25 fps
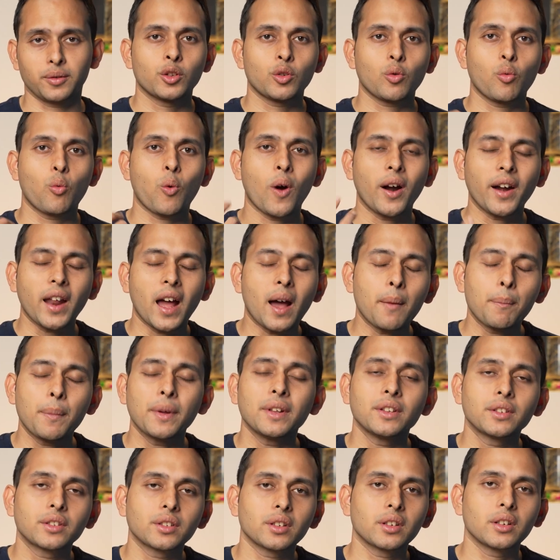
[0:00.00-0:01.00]
So what
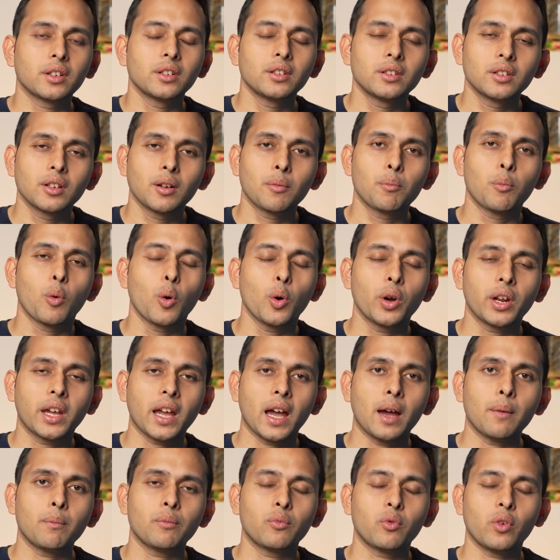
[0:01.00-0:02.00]
happens in a
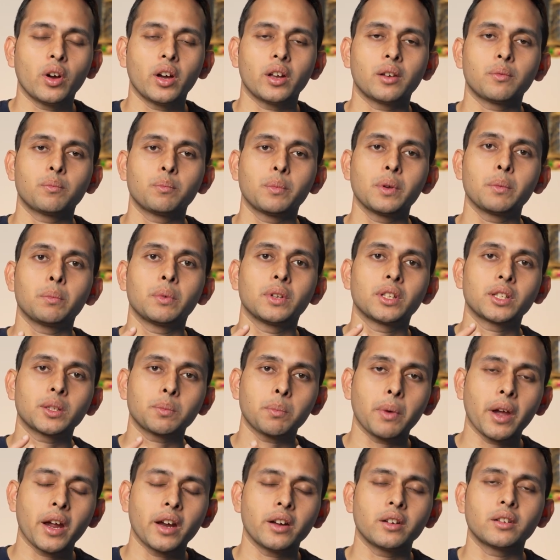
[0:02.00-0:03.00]
bootcamp where people
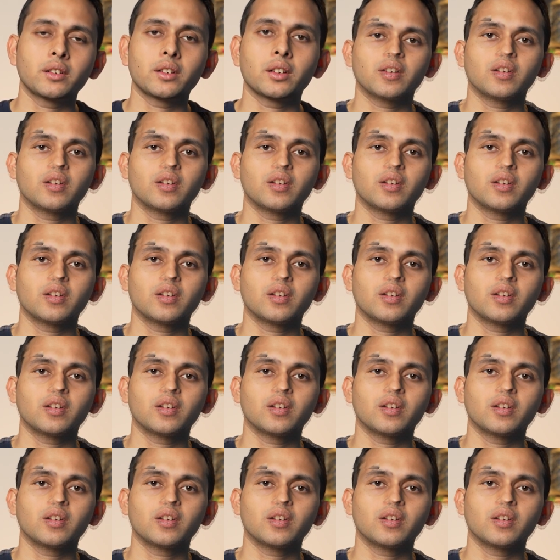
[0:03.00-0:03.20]
spend